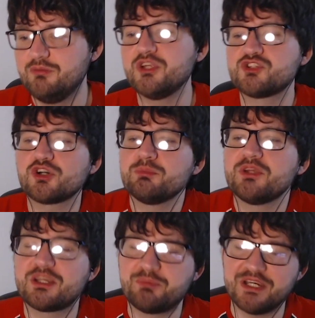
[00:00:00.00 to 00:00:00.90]
I mean, you're talking
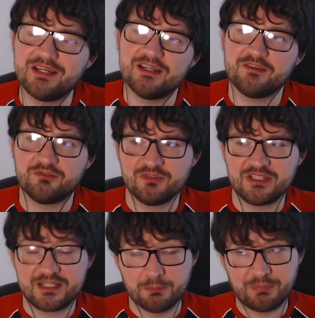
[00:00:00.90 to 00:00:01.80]
about the
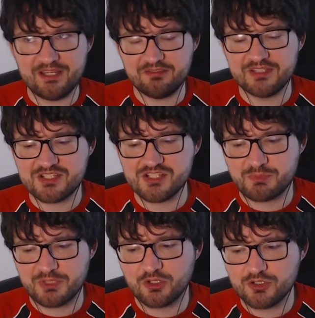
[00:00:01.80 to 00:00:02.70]
competitiveness. It's
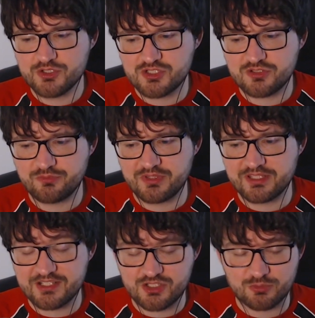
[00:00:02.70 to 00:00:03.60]
because
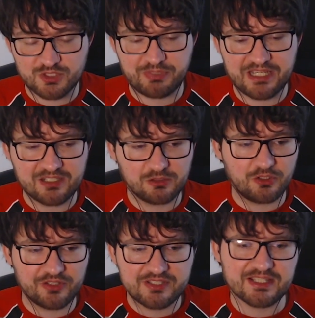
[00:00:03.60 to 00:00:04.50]
there is so much peril
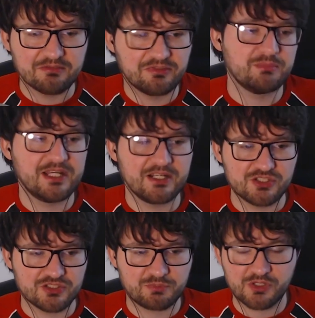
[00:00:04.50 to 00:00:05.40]
all the time for
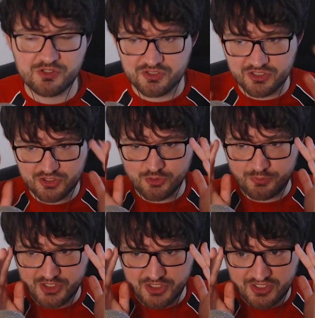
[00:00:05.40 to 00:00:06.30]
managers, because there's just so
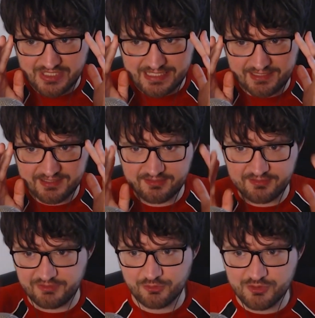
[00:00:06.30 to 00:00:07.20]
much at stake.
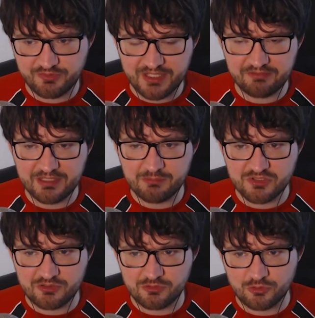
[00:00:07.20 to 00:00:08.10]
If you lose 5 games
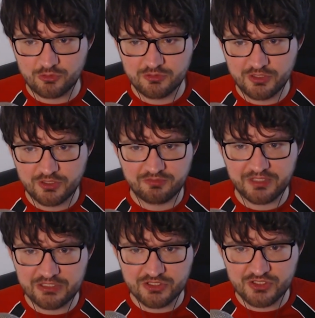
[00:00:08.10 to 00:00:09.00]
in a row, you could
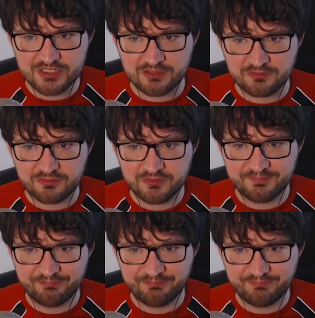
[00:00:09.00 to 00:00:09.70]
find yourself,